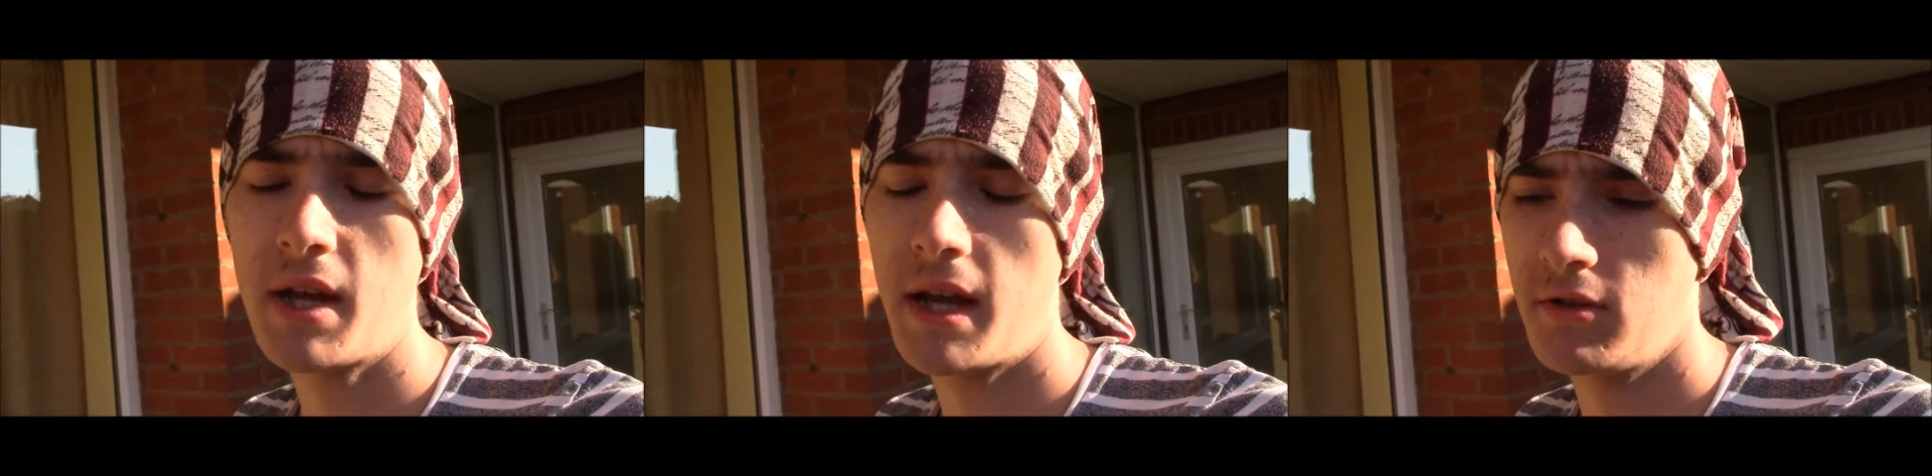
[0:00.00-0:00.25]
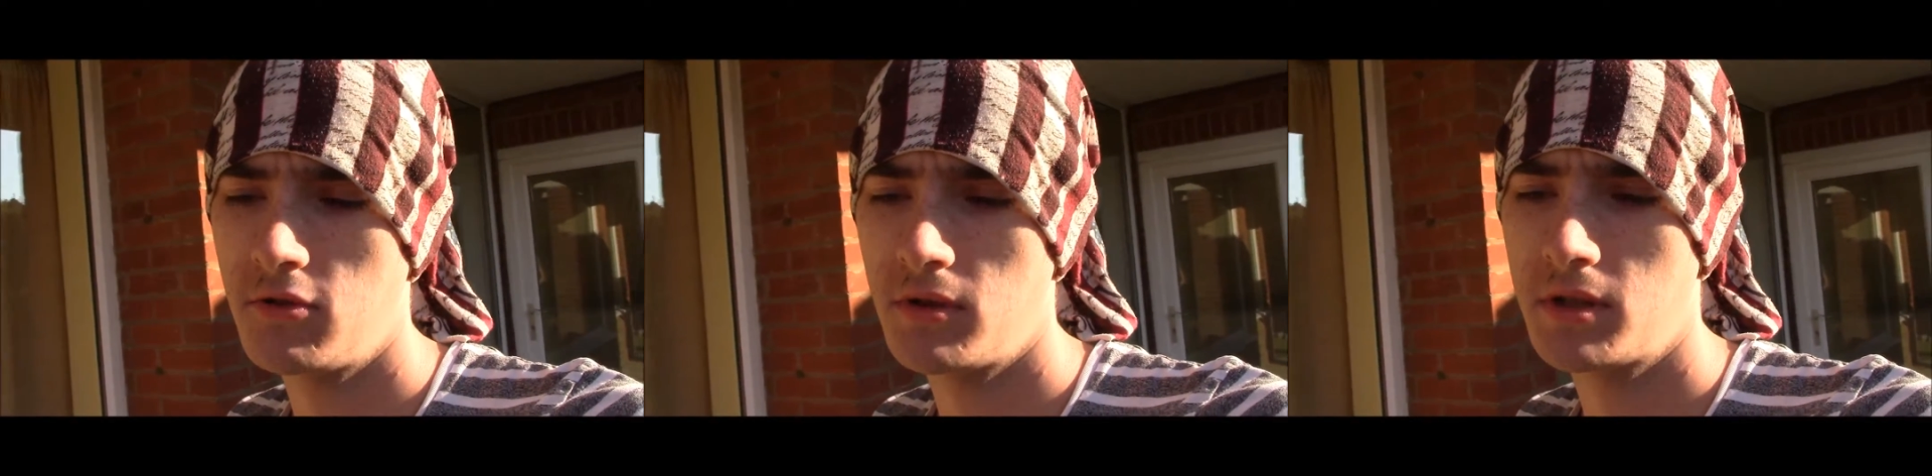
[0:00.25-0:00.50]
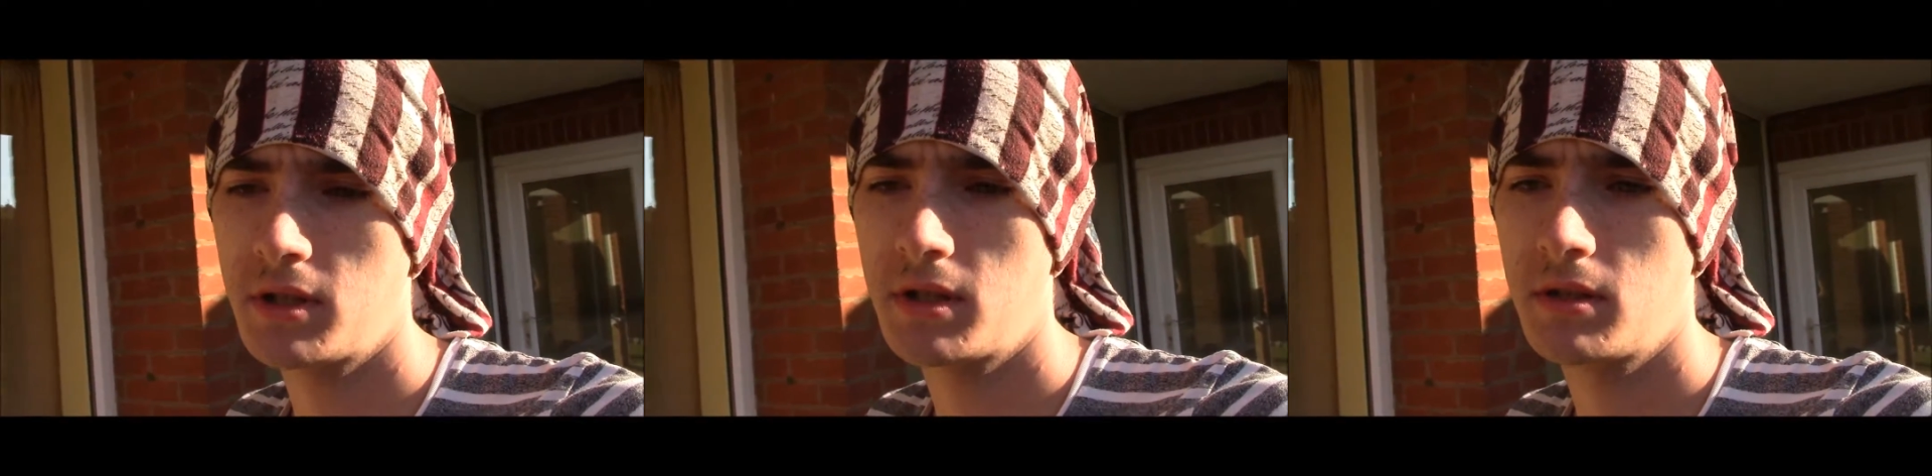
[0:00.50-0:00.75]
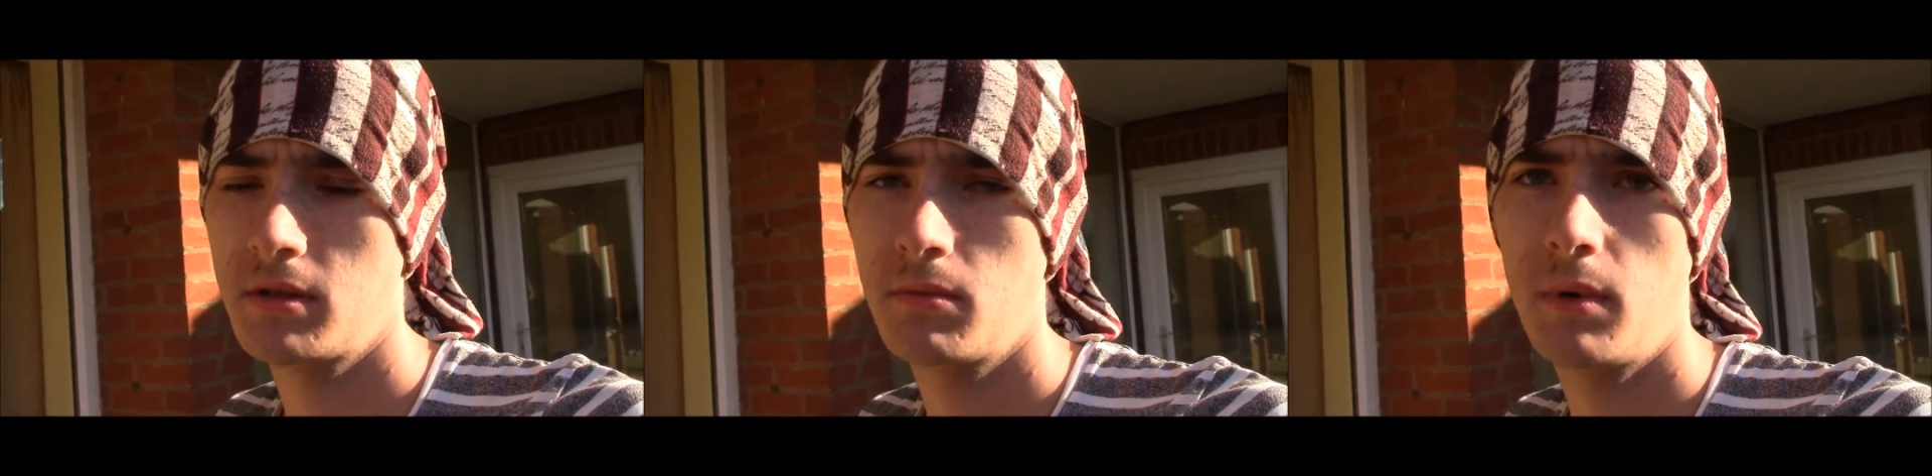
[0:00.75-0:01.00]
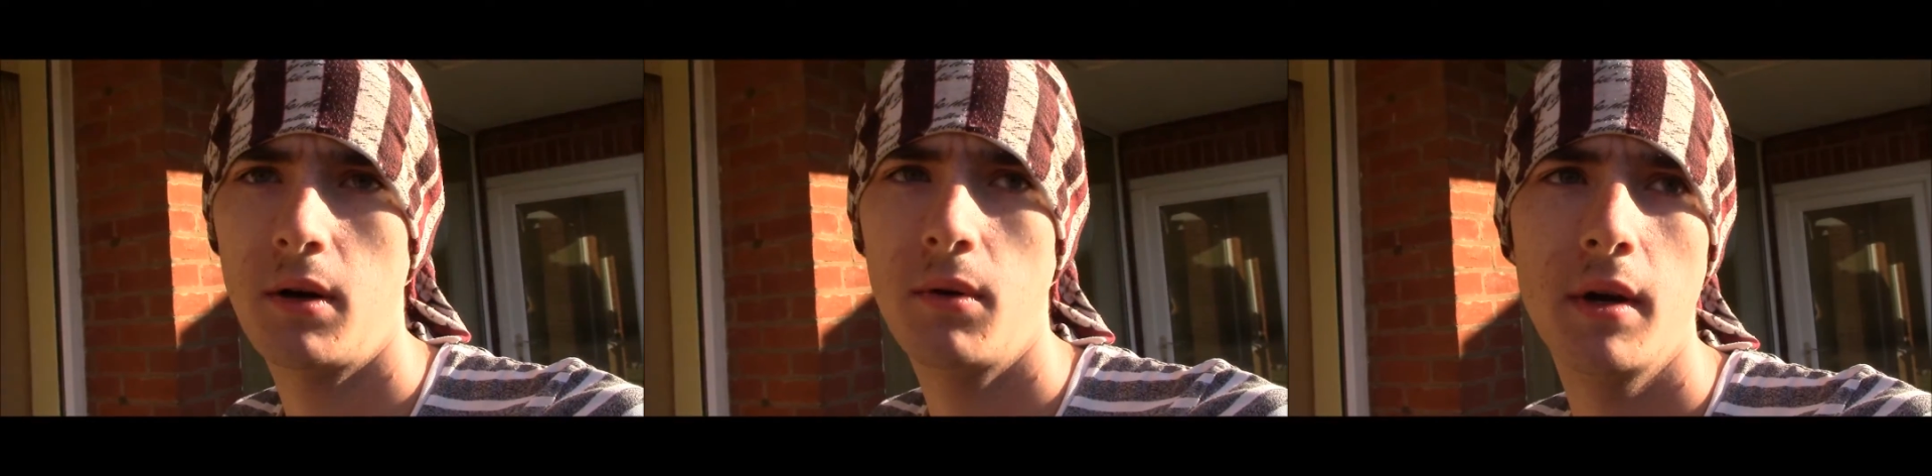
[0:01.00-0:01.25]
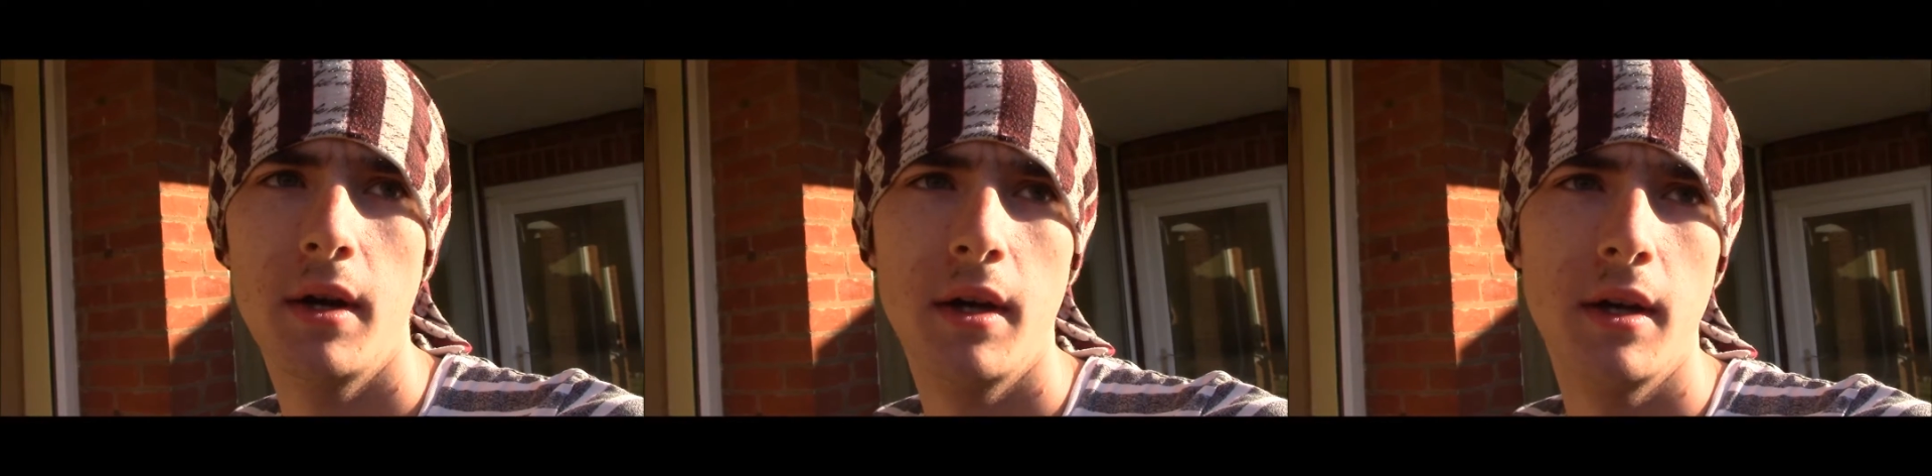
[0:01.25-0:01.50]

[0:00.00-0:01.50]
dangerous? Well,